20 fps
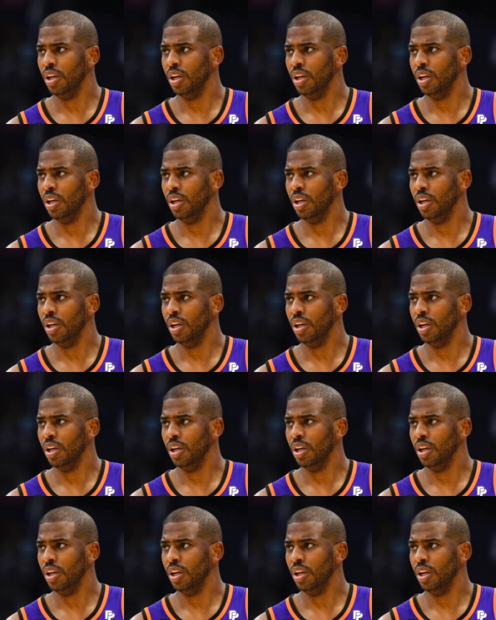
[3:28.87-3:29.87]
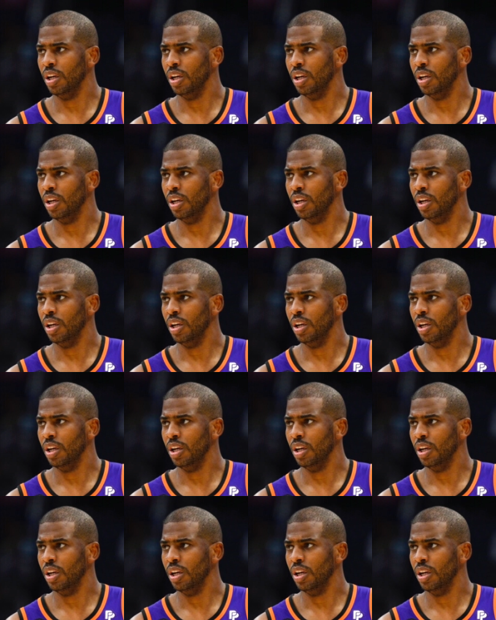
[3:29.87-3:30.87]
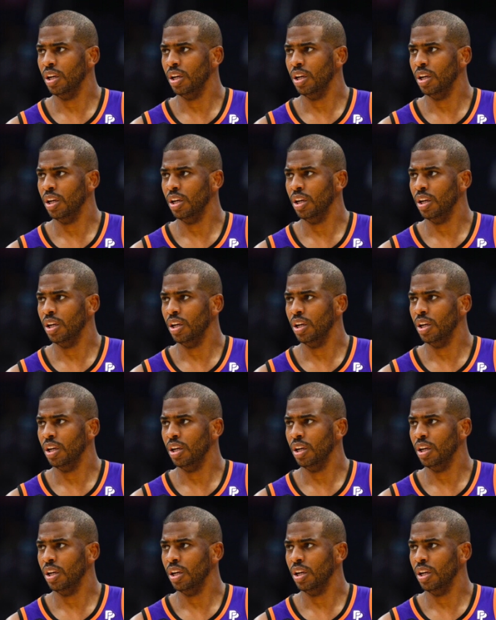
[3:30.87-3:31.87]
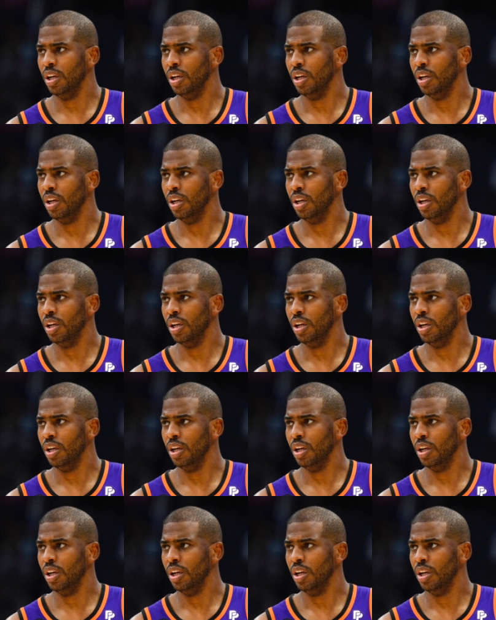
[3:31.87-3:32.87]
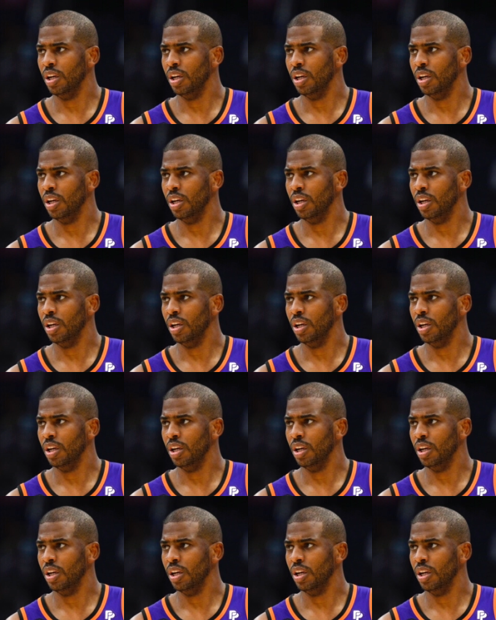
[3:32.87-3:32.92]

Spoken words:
This is a still picture; no speech is visible.